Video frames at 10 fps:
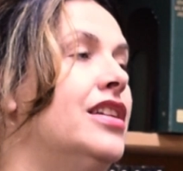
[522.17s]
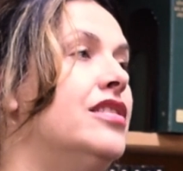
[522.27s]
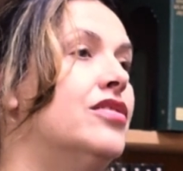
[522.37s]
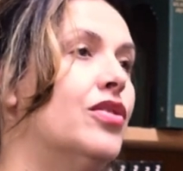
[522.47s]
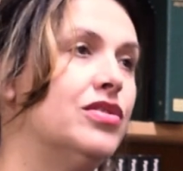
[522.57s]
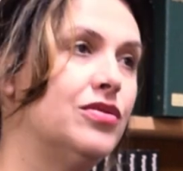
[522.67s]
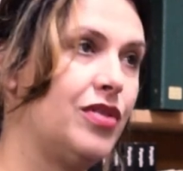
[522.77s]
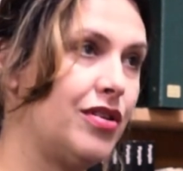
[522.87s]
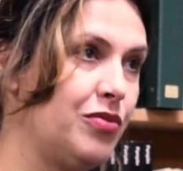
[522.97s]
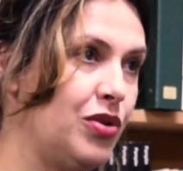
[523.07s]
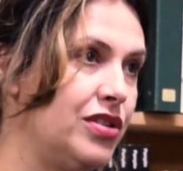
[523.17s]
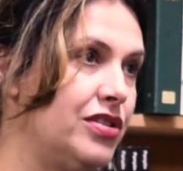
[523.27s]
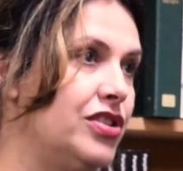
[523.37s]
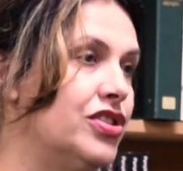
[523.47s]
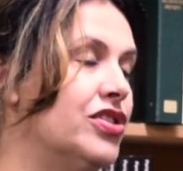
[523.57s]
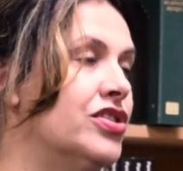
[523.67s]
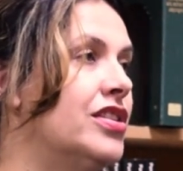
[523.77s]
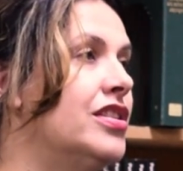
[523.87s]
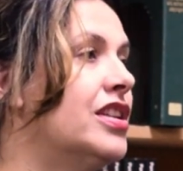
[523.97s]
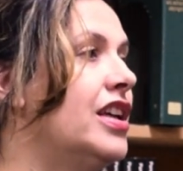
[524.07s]
He talks to our politicians,
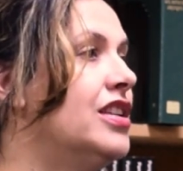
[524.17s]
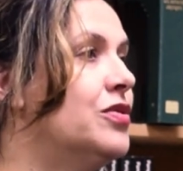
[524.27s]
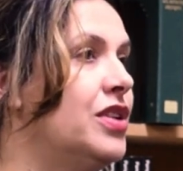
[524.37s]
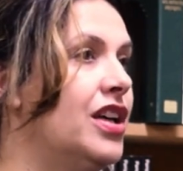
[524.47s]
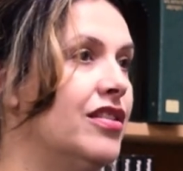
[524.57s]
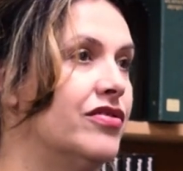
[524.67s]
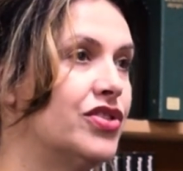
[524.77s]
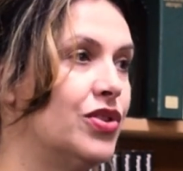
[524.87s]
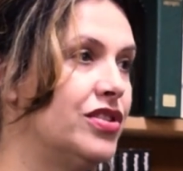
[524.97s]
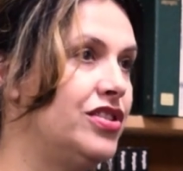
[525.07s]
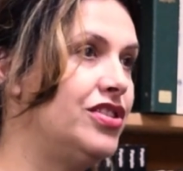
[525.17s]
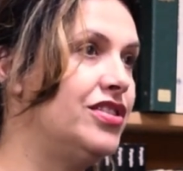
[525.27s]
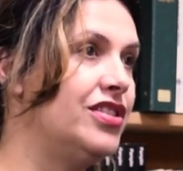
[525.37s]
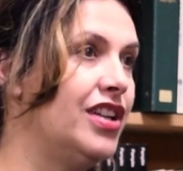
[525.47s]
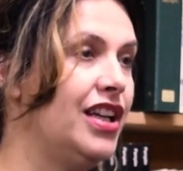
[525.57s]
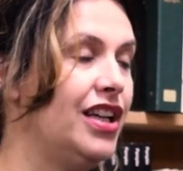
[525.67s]
and in case we have shortage in